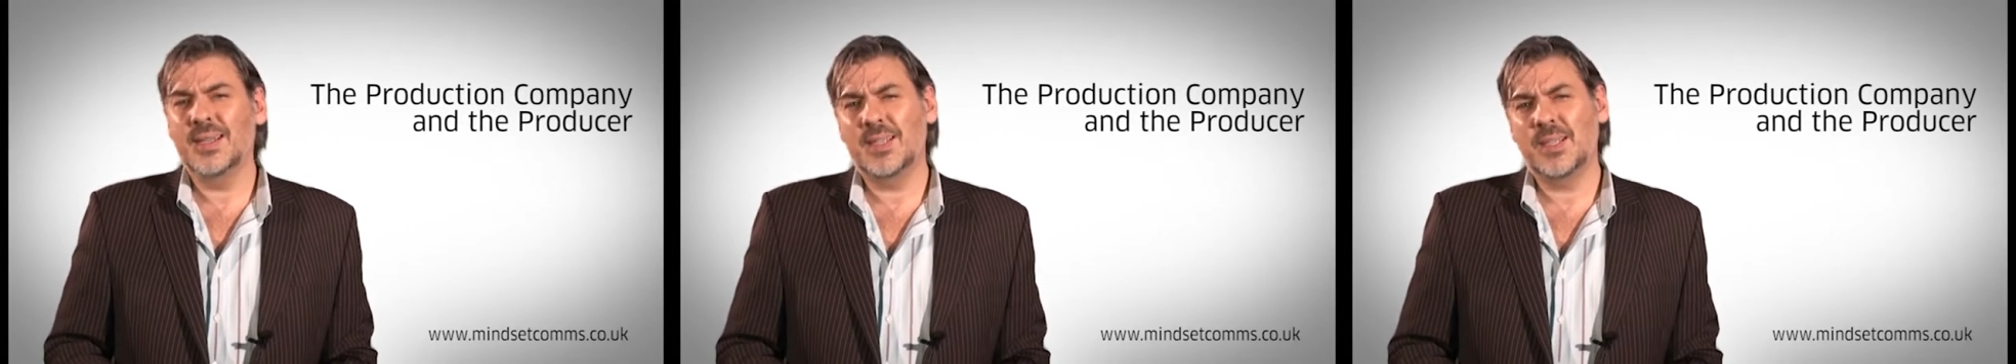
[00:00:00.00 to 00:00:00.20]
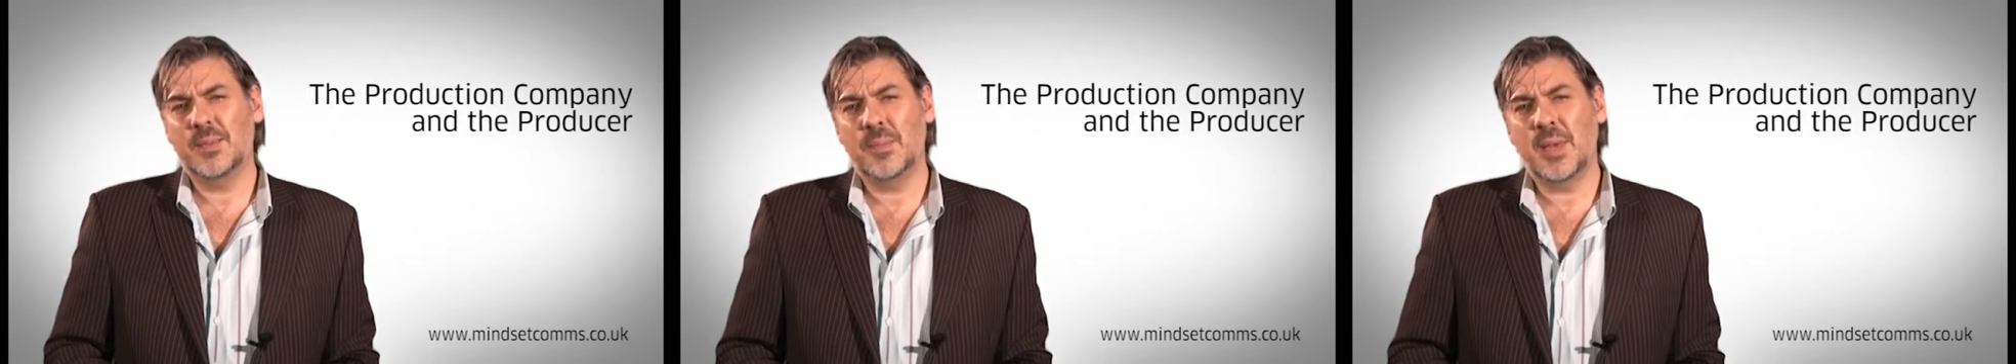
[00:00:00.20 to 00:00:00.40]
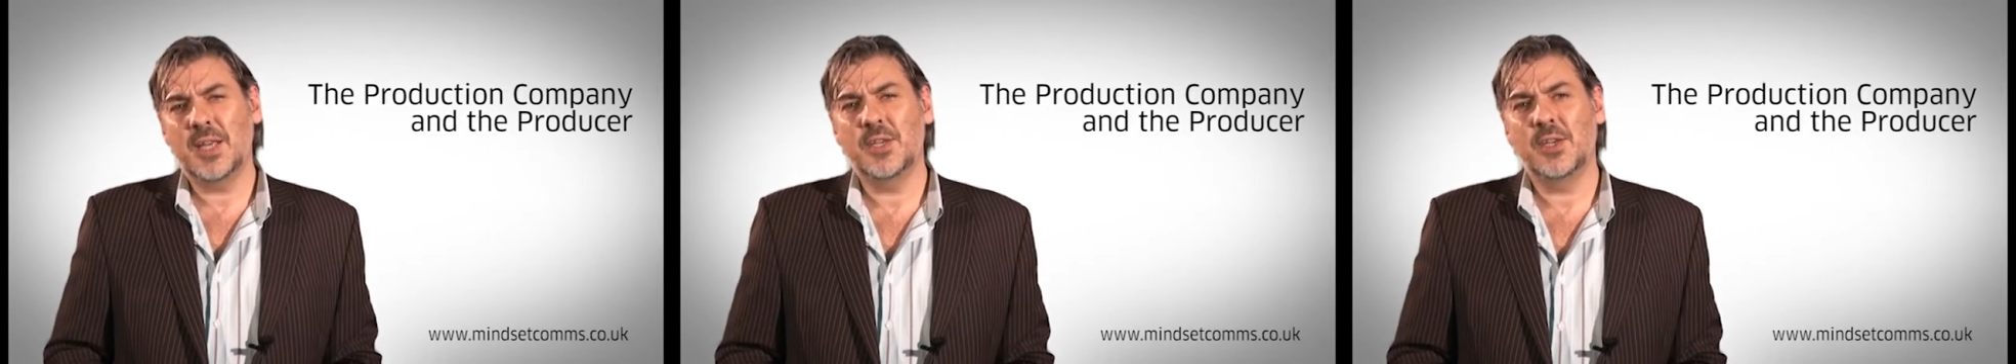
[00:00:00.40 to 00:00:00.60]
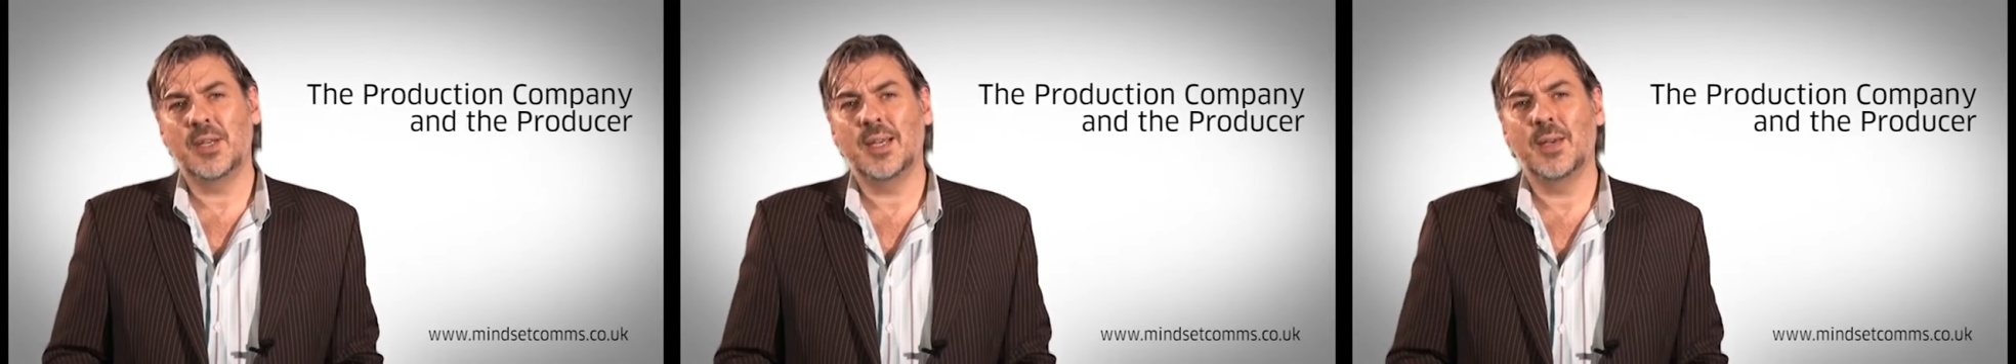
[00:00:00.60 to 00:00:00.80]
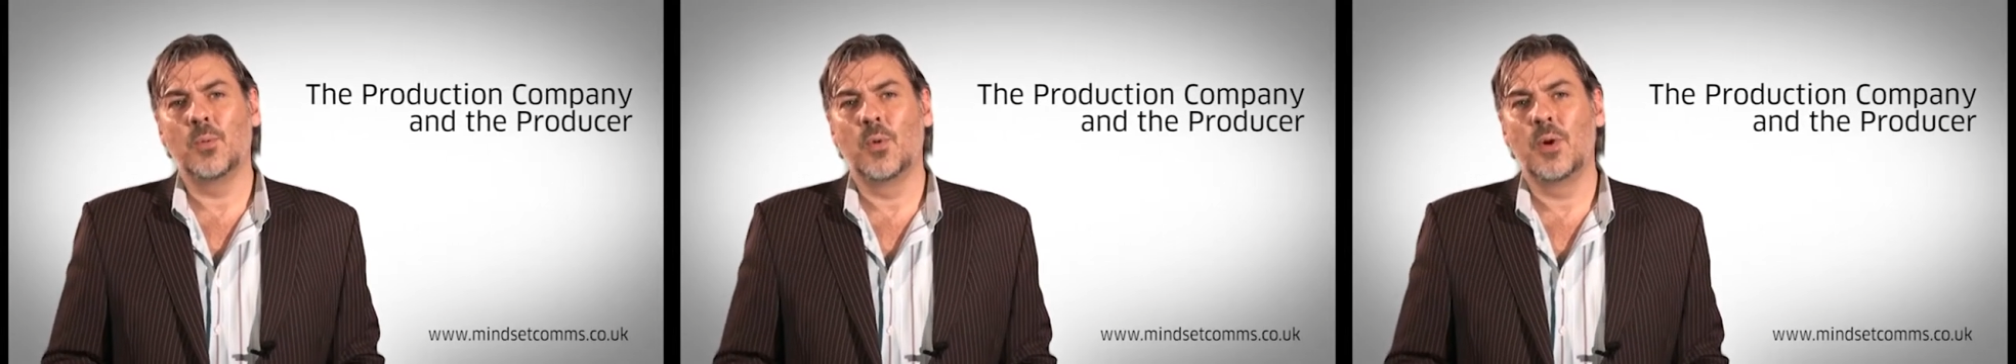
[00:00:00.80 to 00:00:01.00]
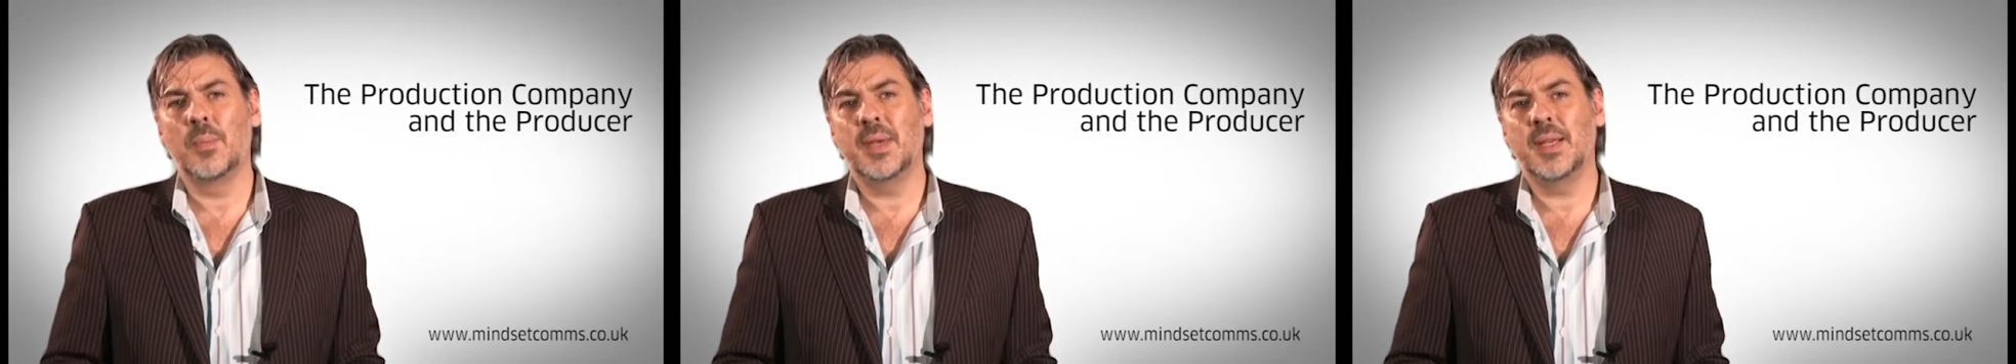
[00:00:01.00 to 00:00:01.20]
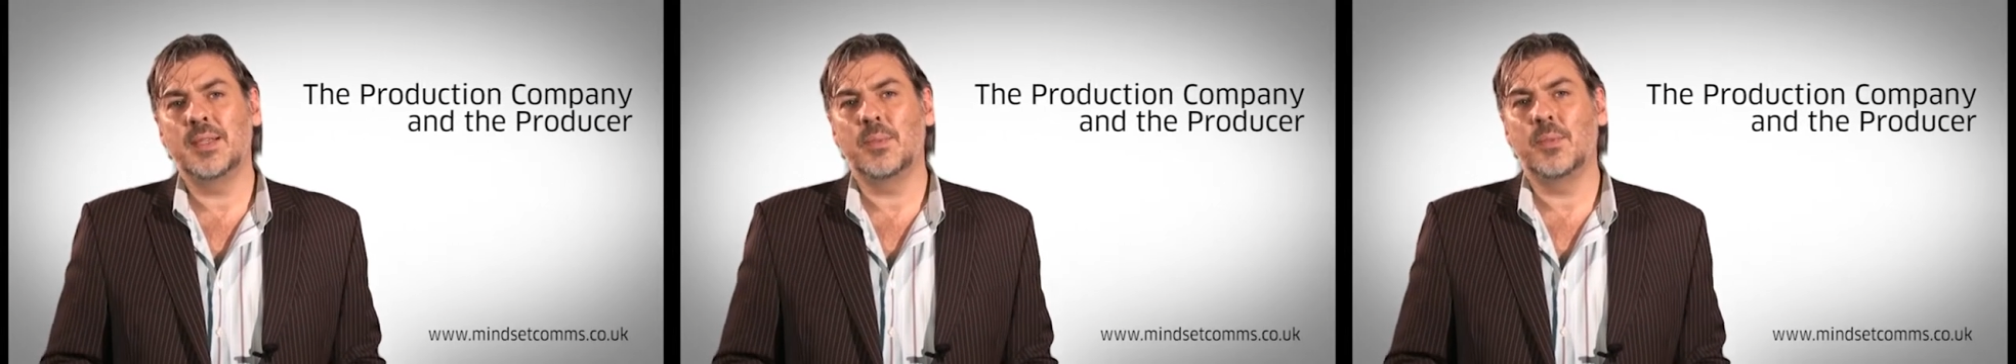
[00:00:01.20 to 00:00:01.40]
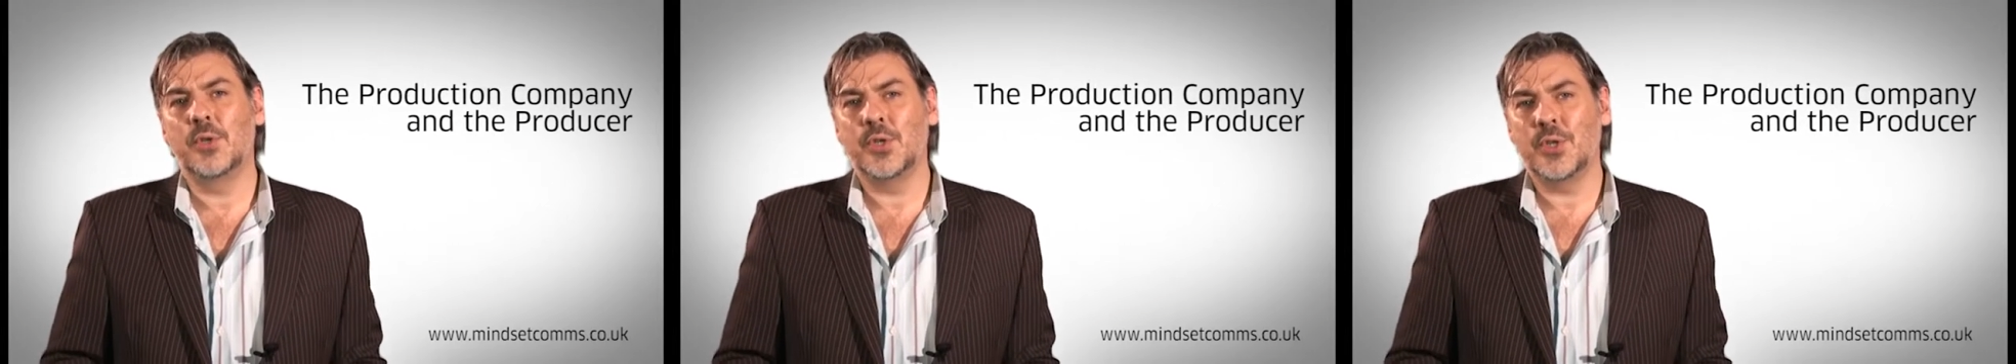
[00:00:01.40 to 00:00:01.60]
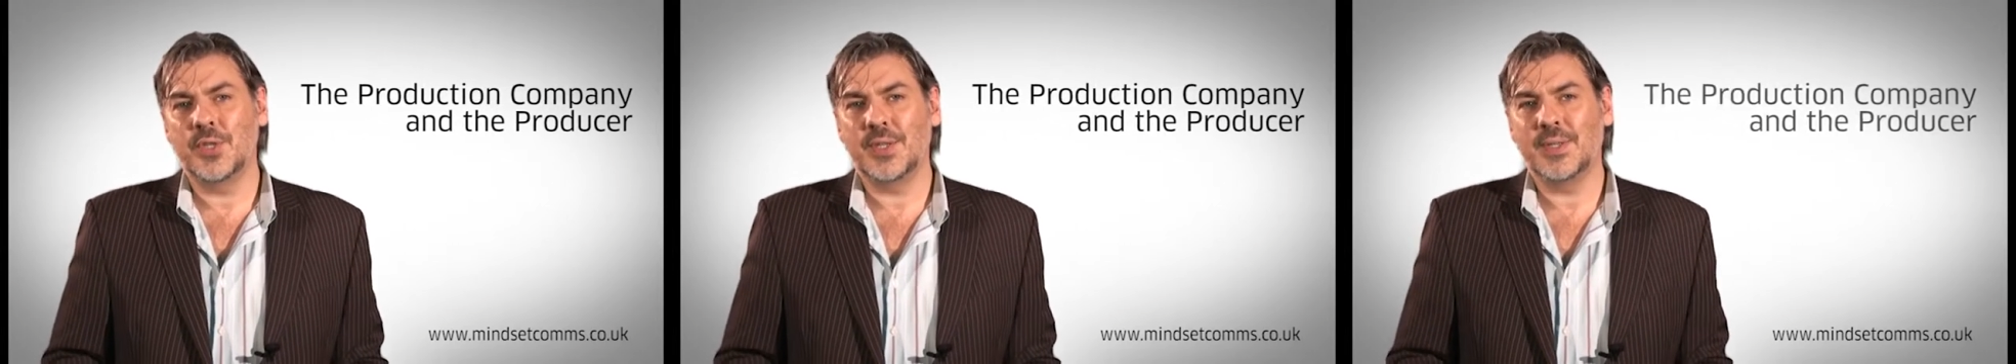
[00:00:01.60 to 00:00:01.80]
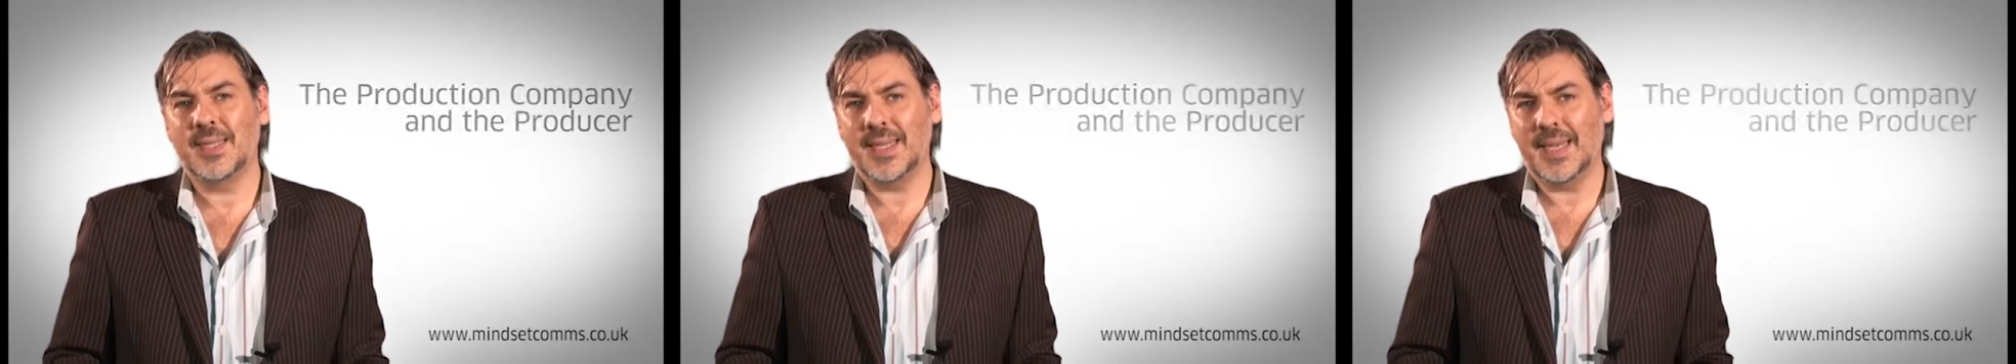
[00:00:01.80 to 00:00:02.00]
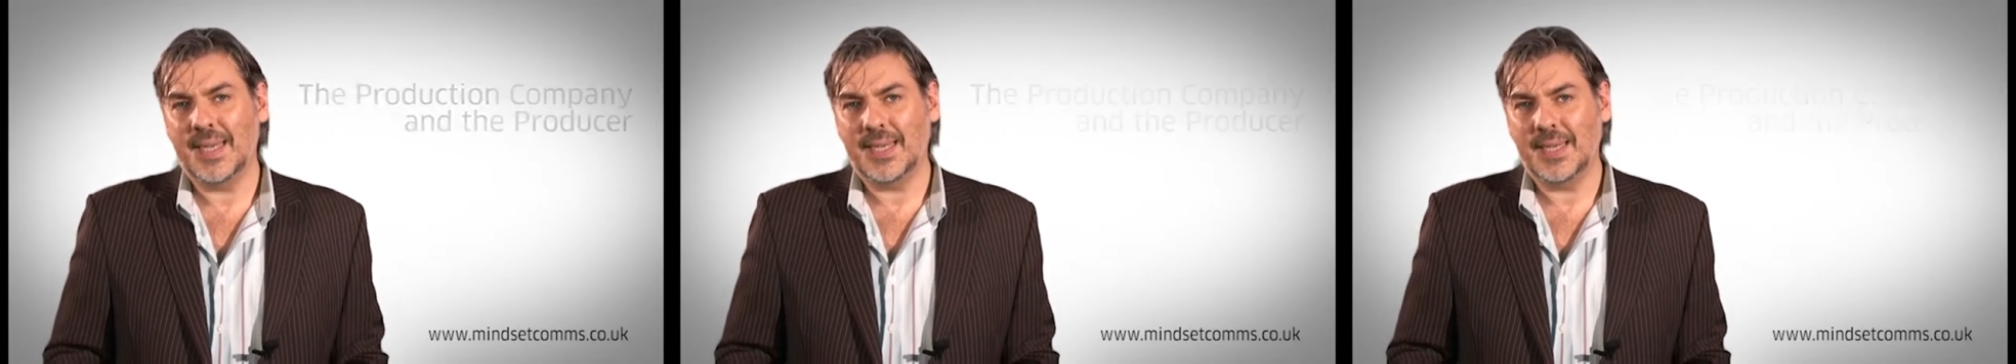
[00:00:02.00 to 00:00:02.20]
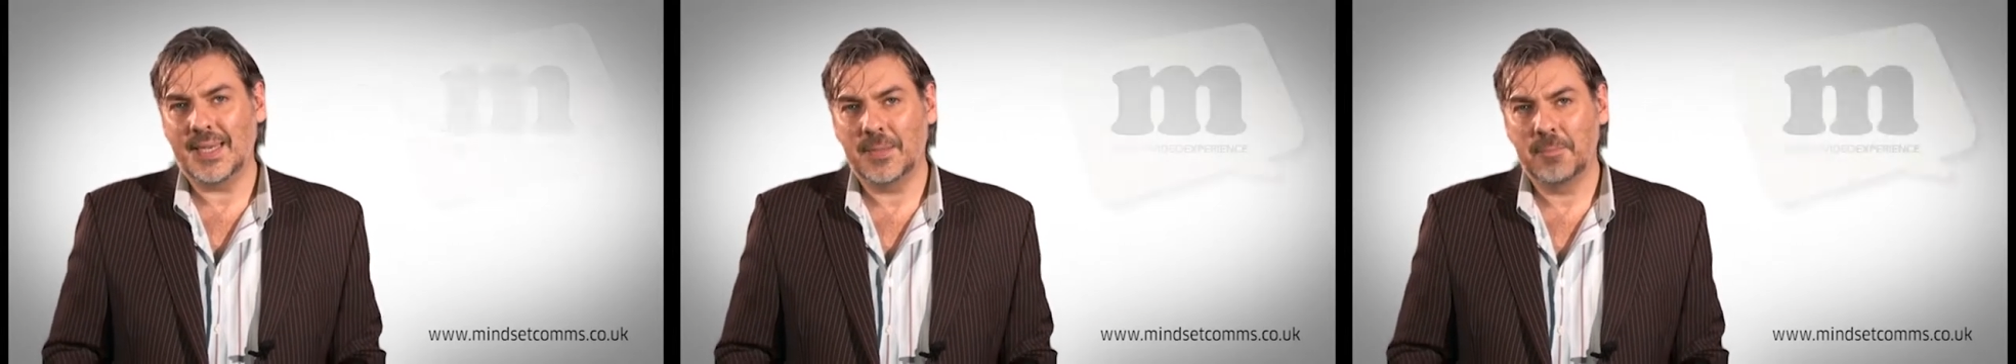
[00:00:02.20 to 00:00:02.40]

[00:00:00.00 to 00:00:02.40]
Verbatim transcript: especially at what makes a producer tick.